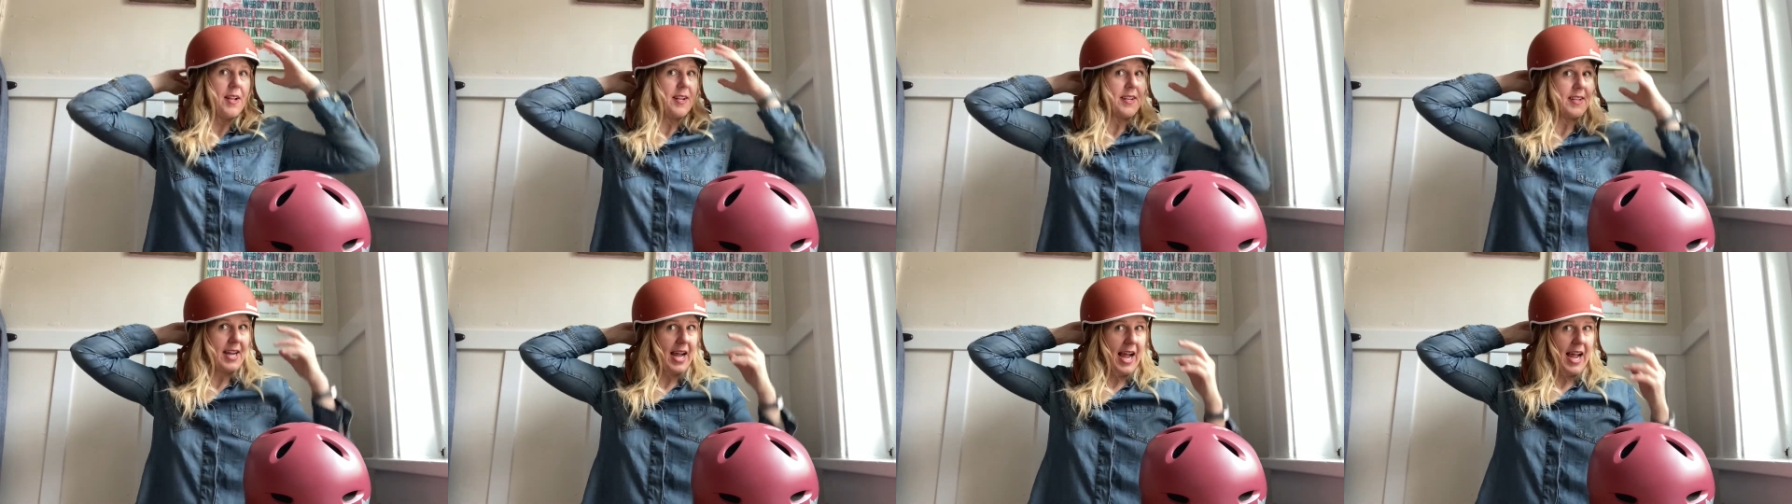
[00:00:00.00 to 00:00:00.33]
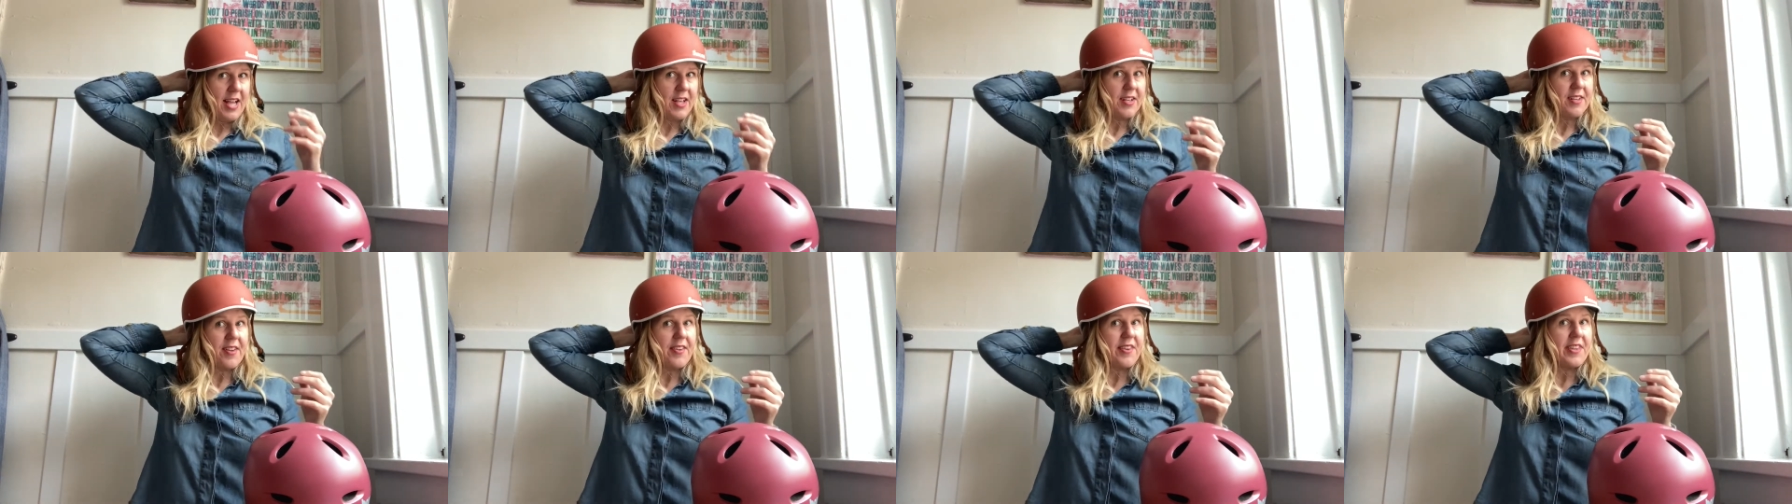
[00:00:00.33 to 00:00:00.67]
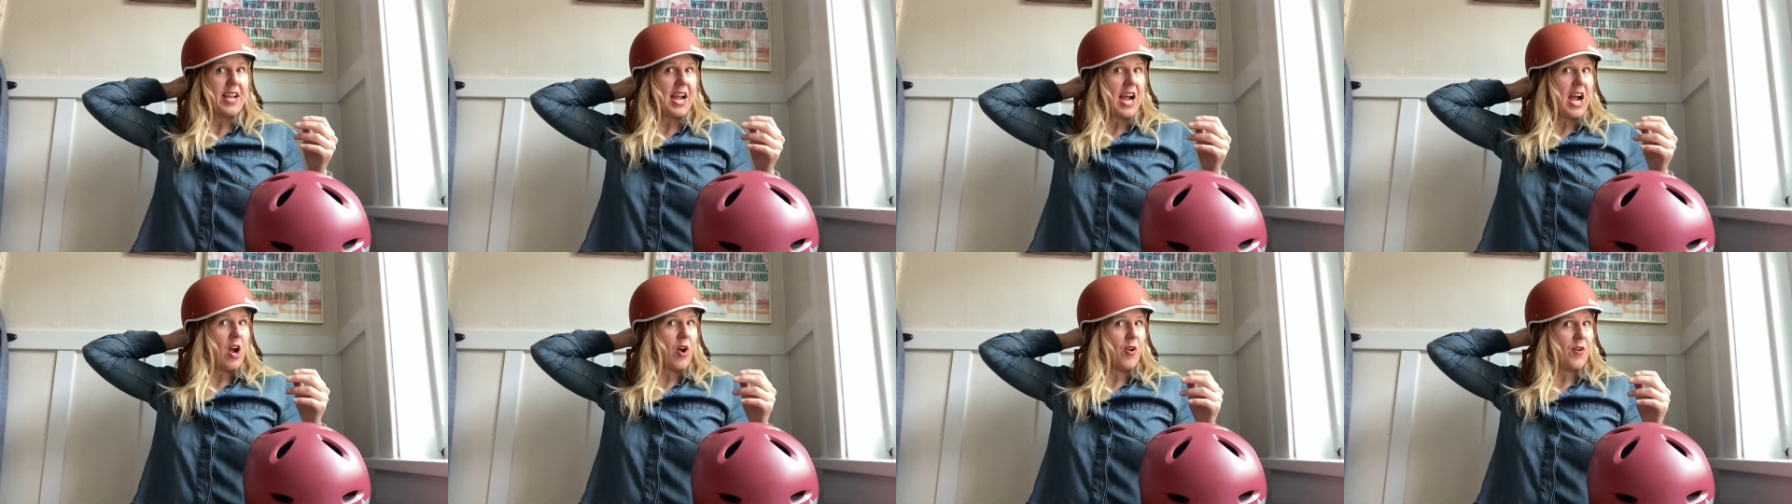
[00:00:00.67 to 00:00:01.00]
dials
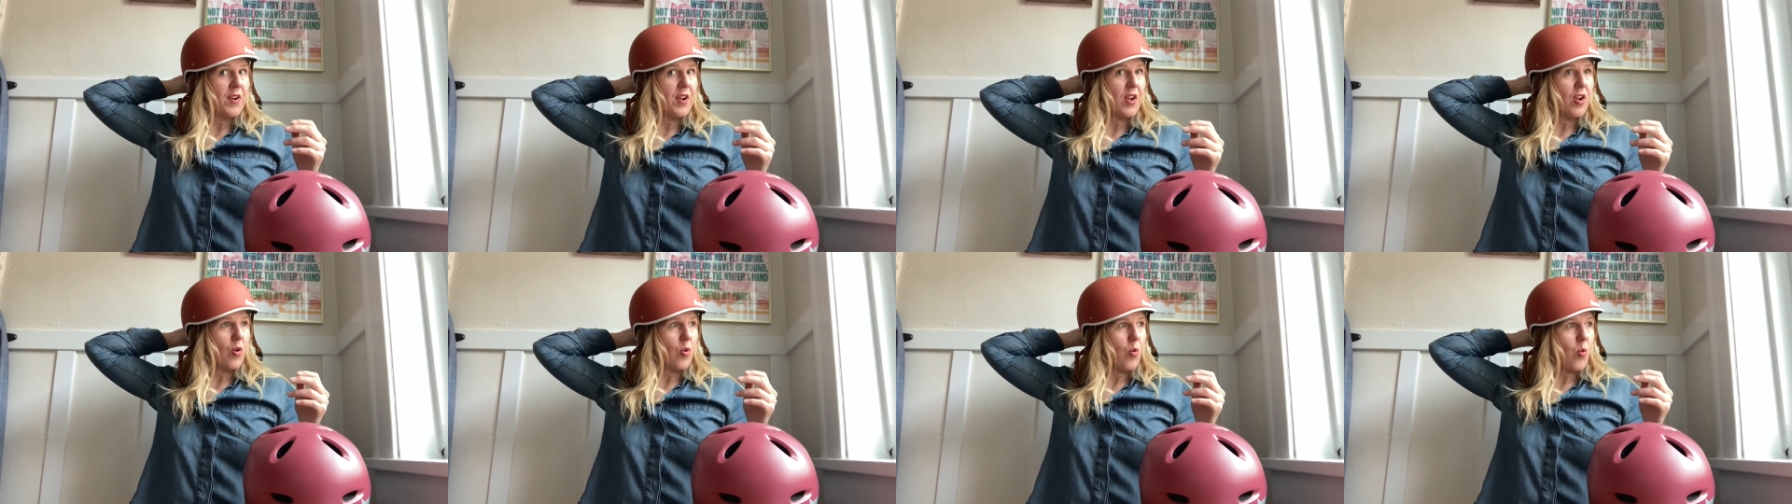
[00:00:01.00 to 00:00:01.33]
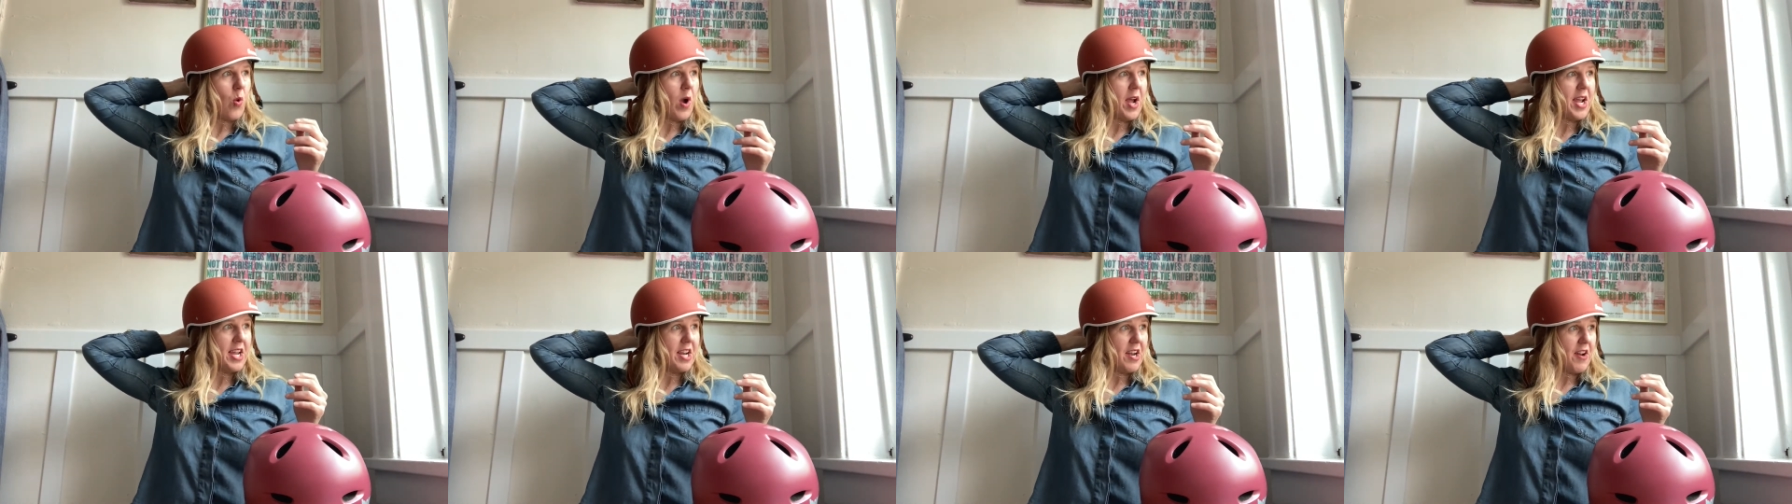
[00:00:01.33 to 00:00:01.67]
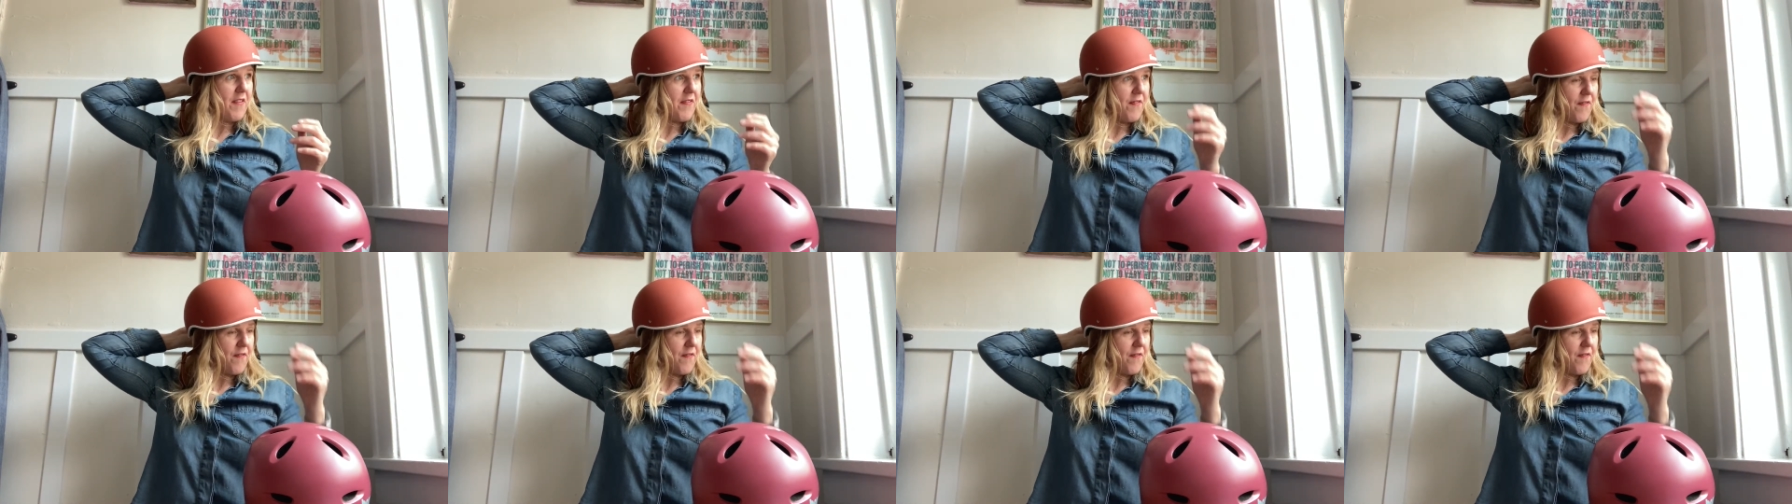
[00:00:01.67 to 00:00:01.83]
down quite